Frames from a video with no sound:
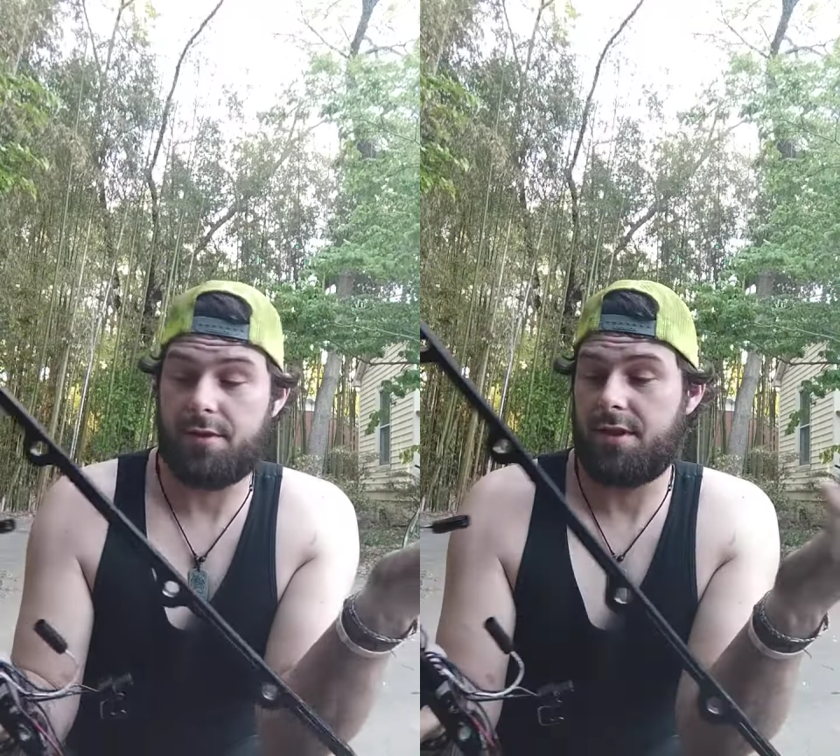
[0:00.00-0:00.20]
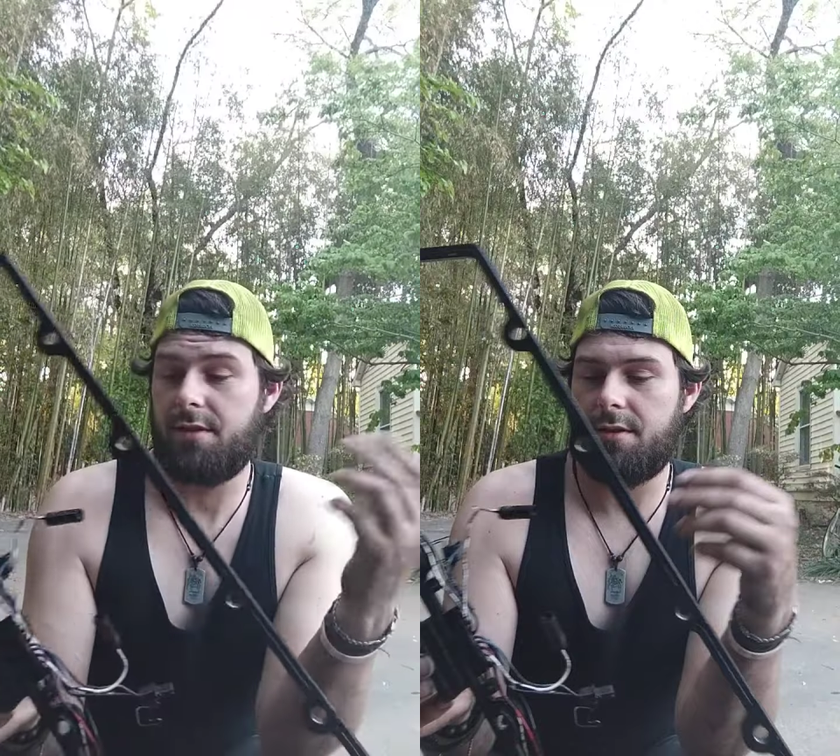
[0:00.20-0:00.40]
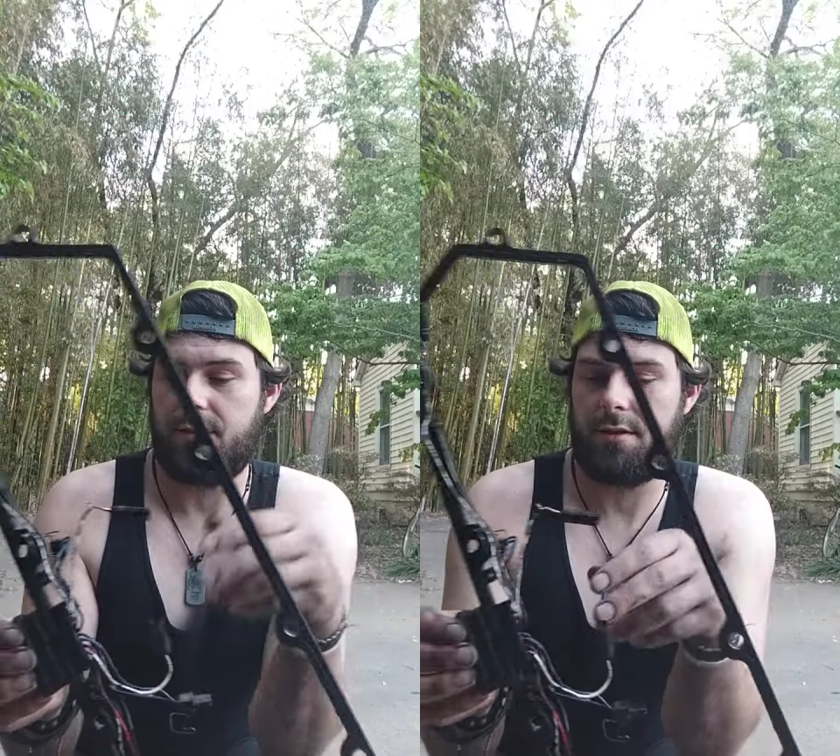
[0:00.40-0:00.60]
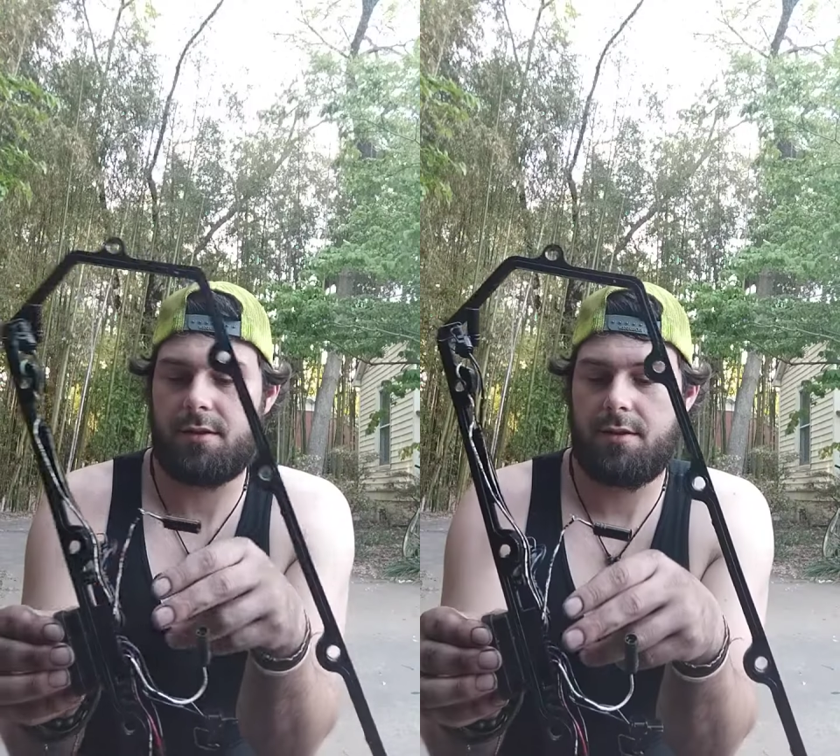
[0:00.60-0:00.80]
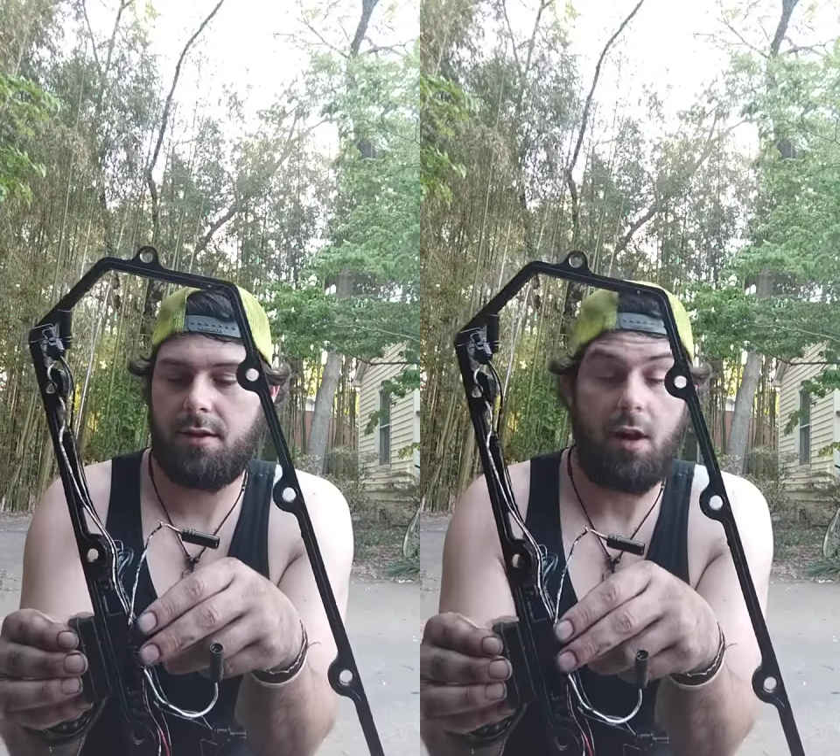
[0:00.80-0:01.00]
cylinders,
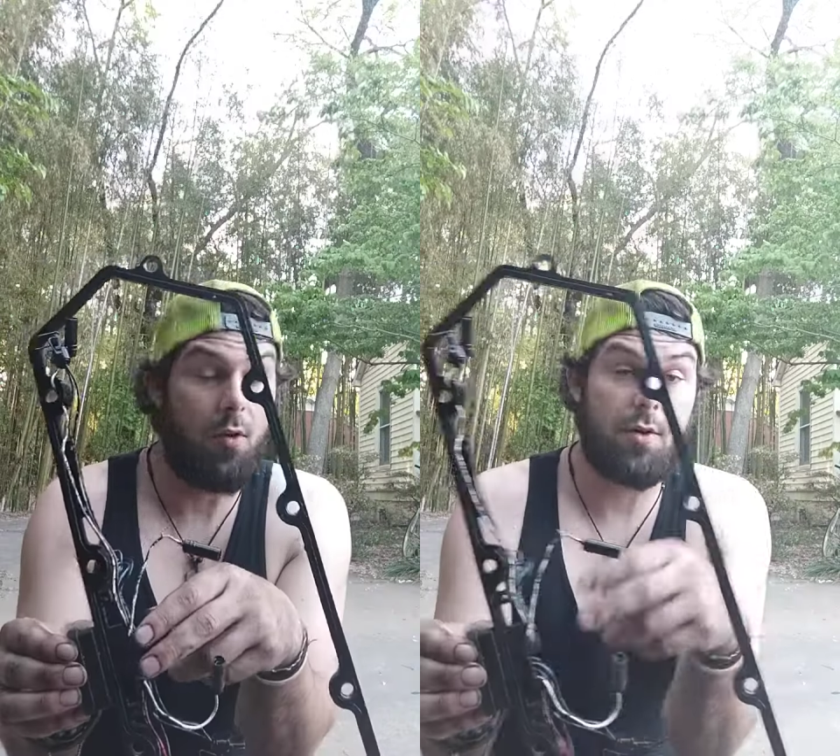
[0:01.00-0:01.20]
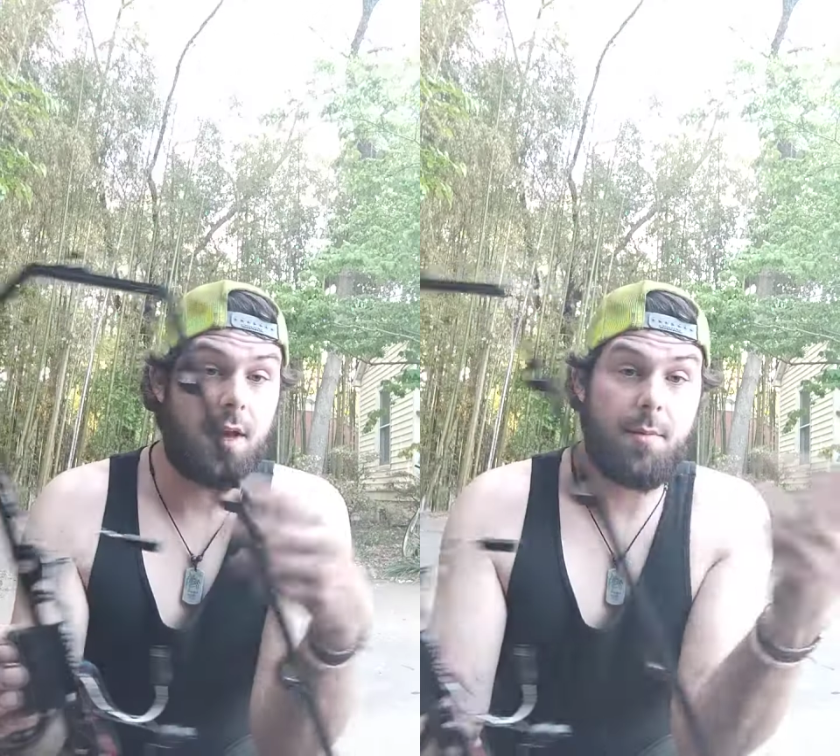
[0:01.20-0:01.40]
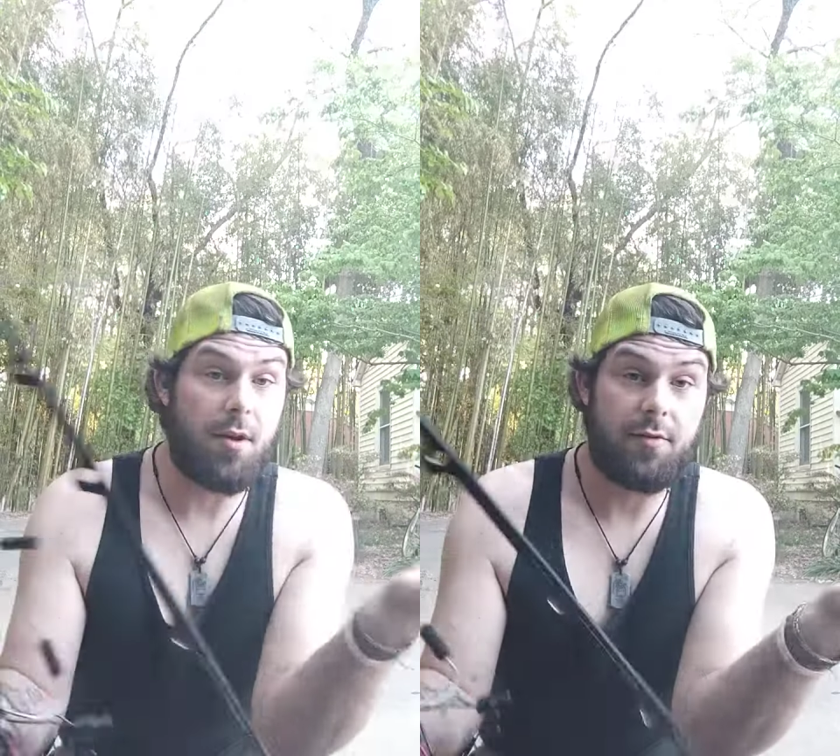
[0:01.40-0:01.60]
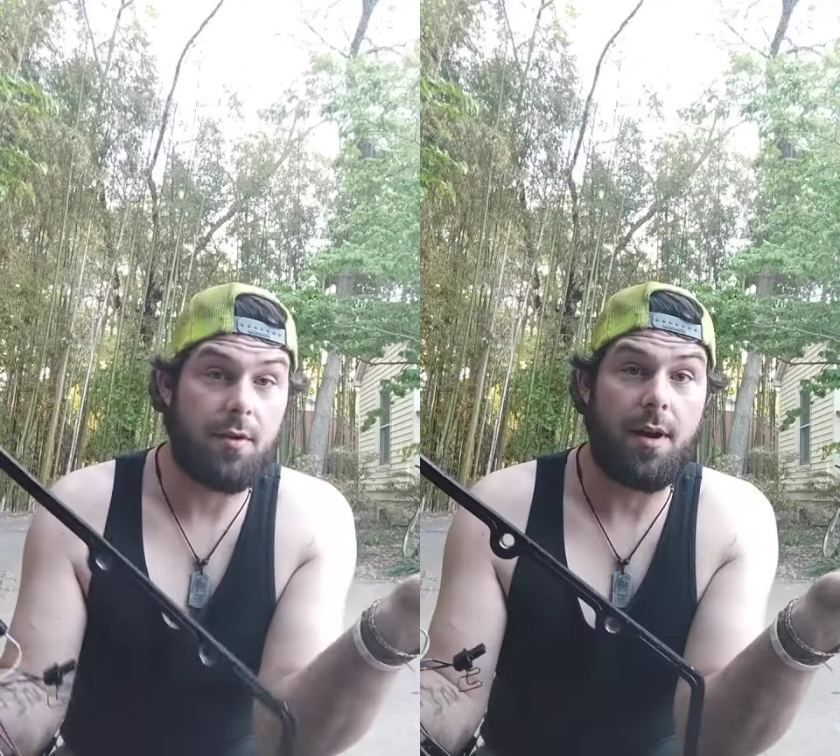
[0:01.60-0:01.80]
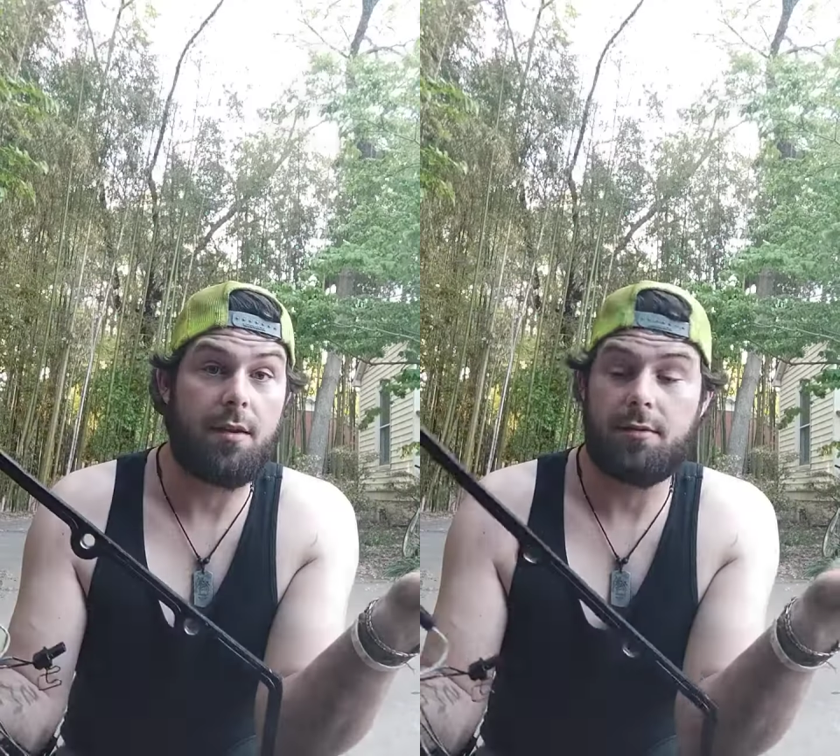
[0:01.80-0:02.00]
or they both
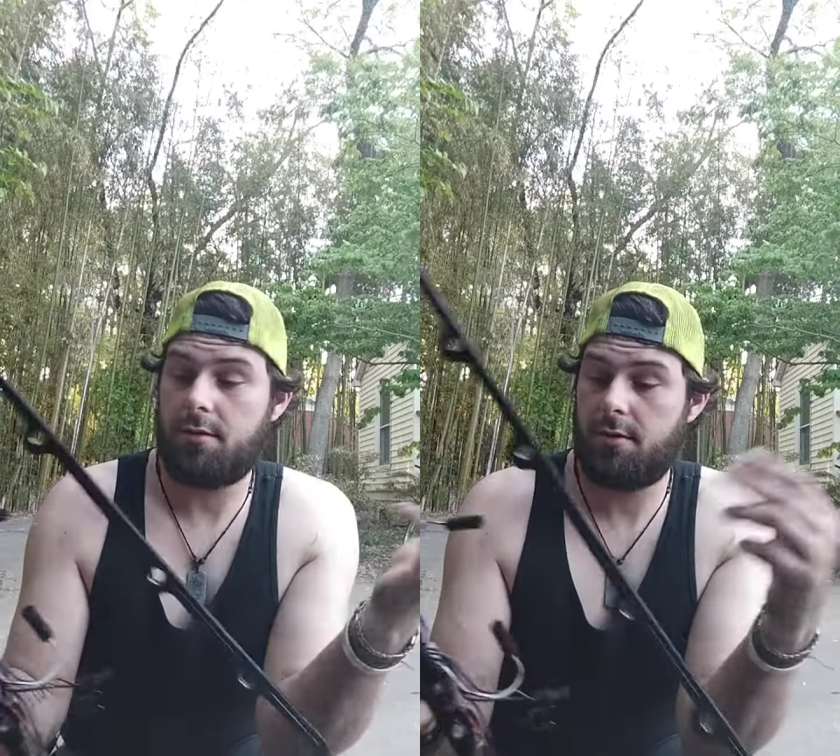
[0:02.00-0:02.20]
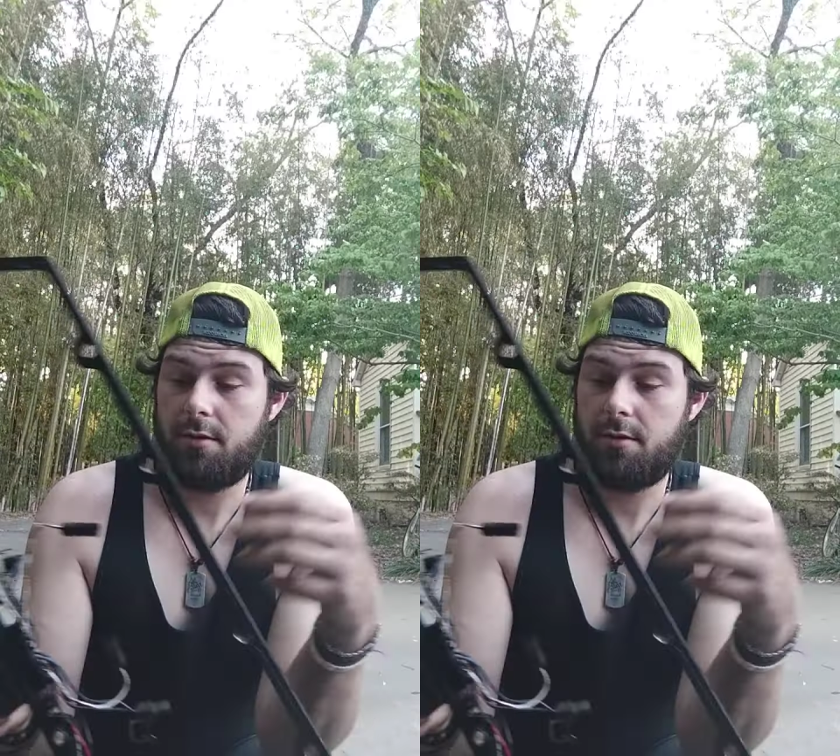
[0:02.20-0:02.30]
go out.